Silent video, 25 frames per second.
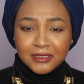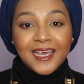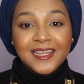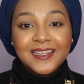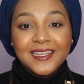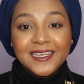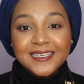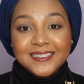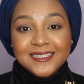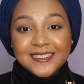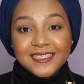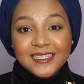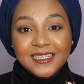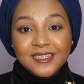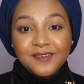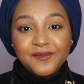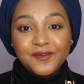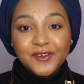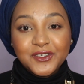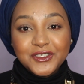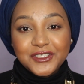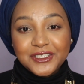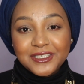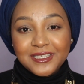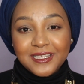And that's it
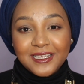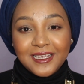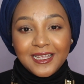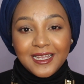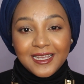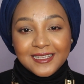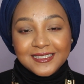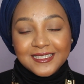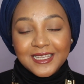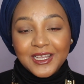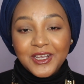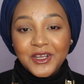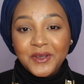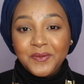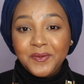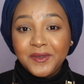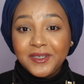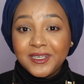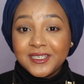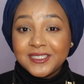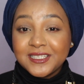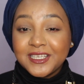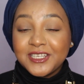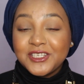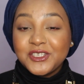for today, guys. I hope you
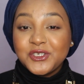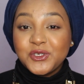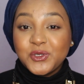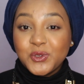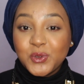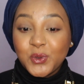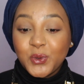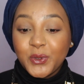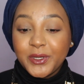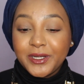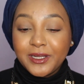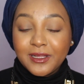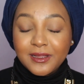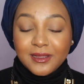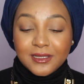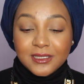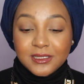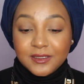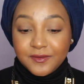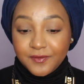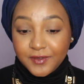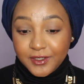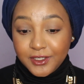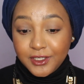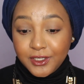guys enjoyed
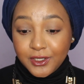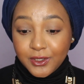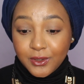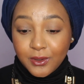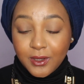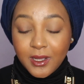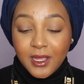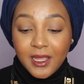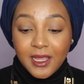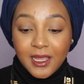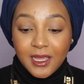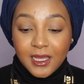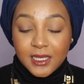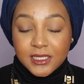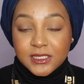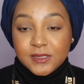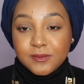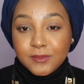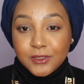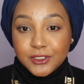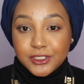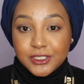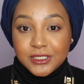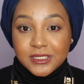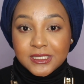this video as
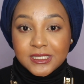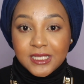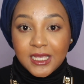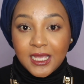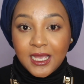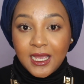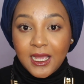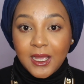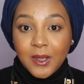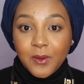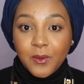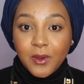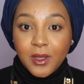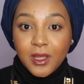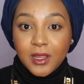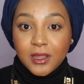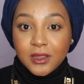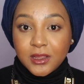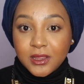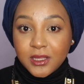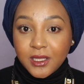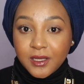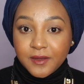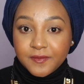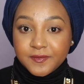much as how I
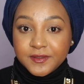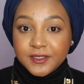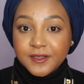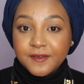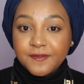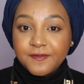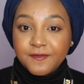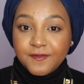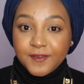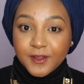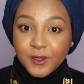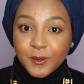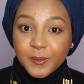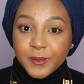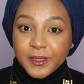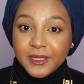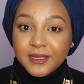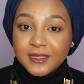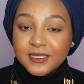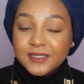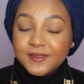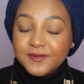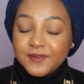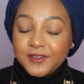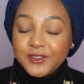loved
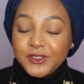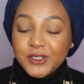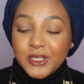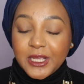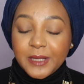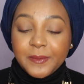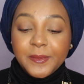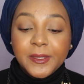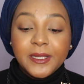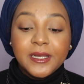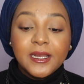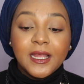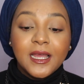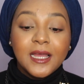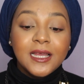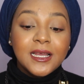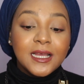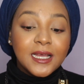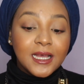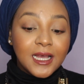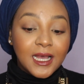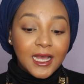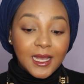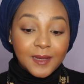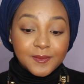filming this video. I mean,
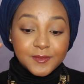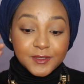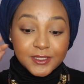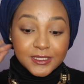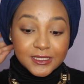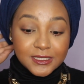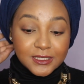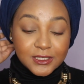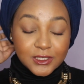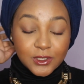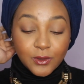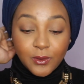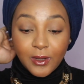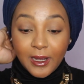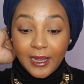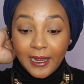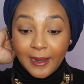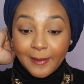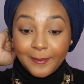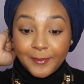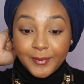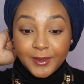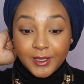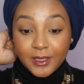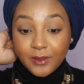I'm just so
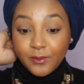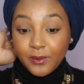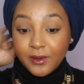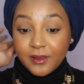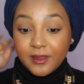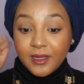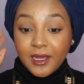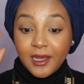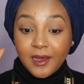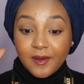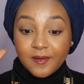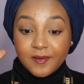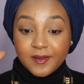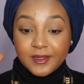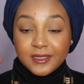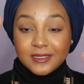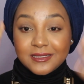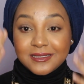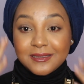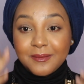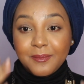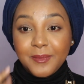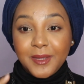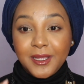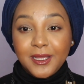happy with how
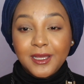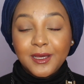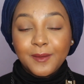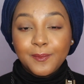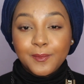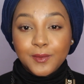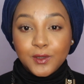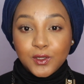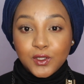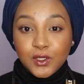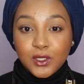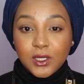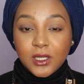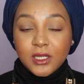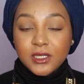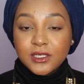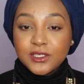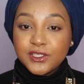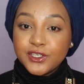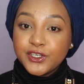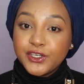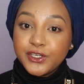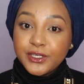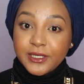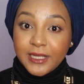this makeup look
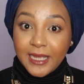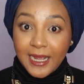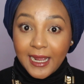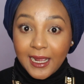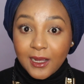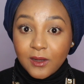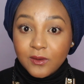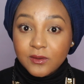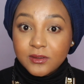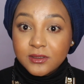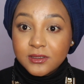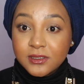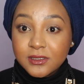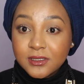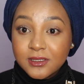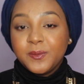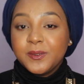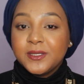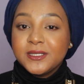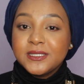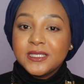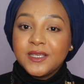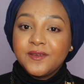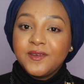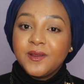turned out.
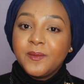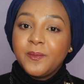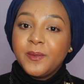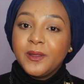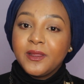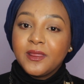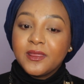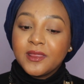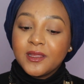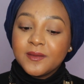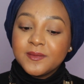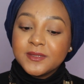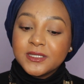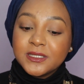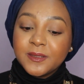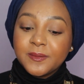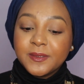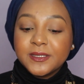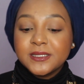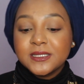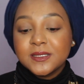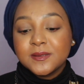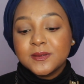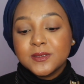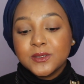Please give it a big thumbs up
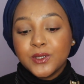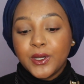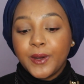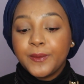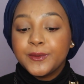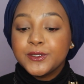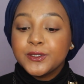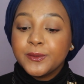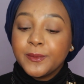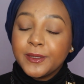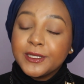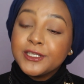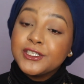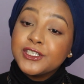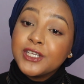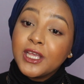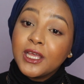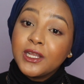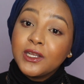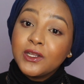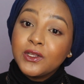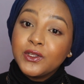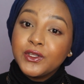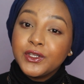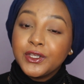and subscribe to my
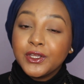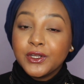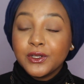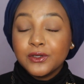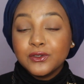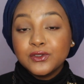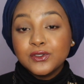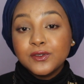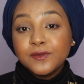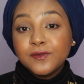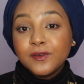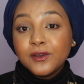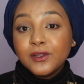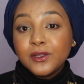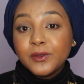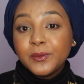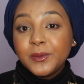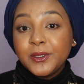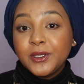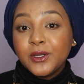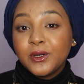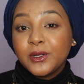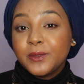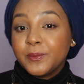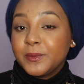channel. You can also follow
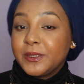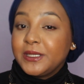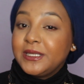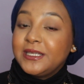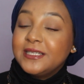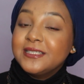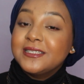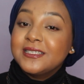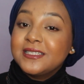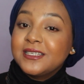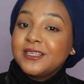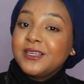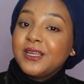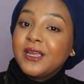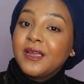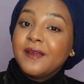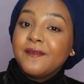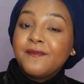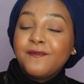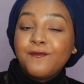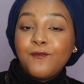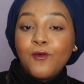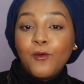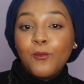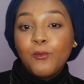me on my
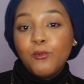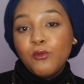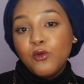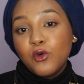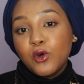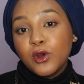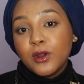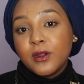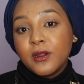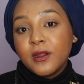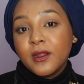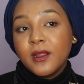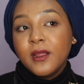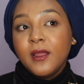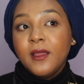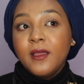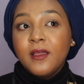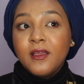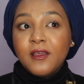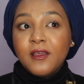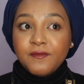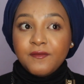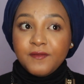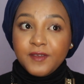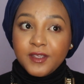Instagram for more
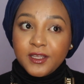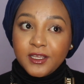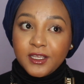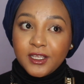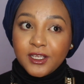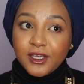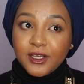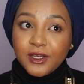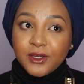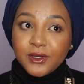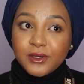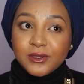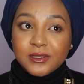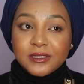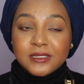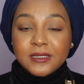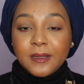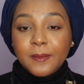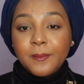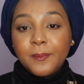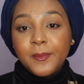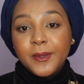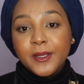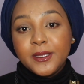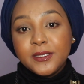videos
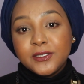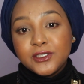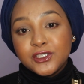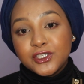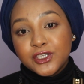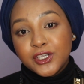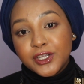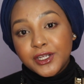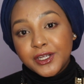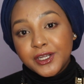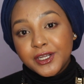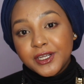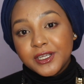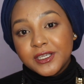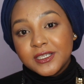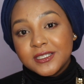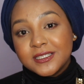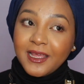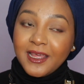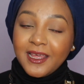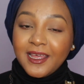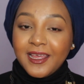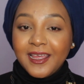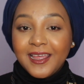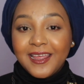and pictures,
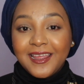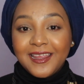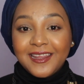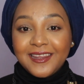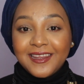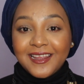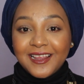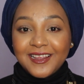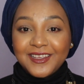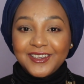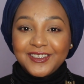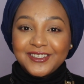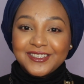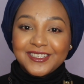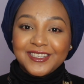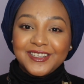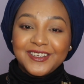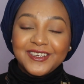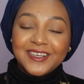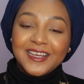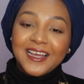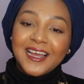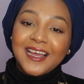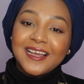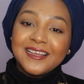and I'll see
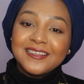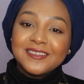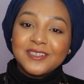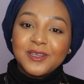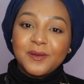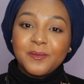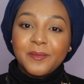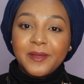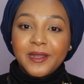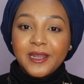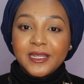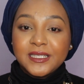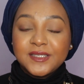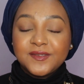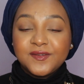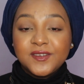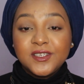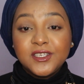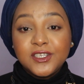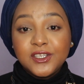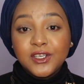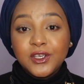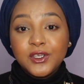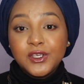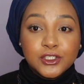you guys on my next
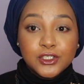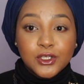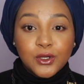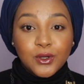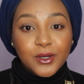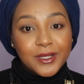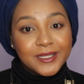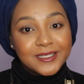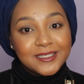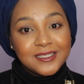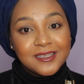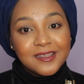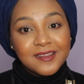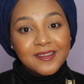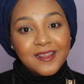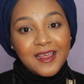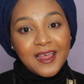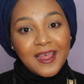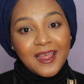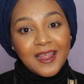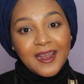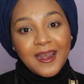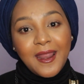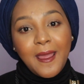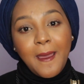video. So until
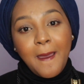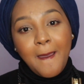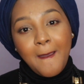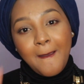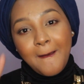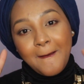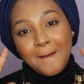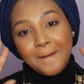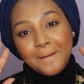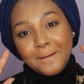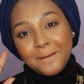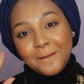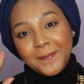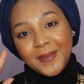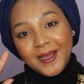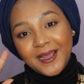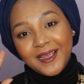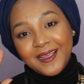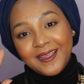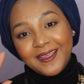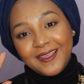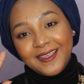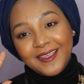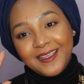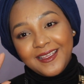then,
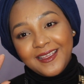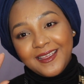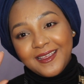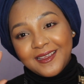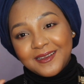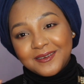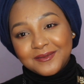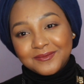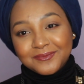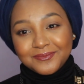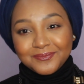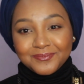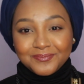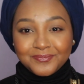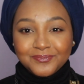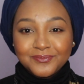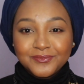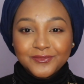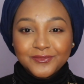bye.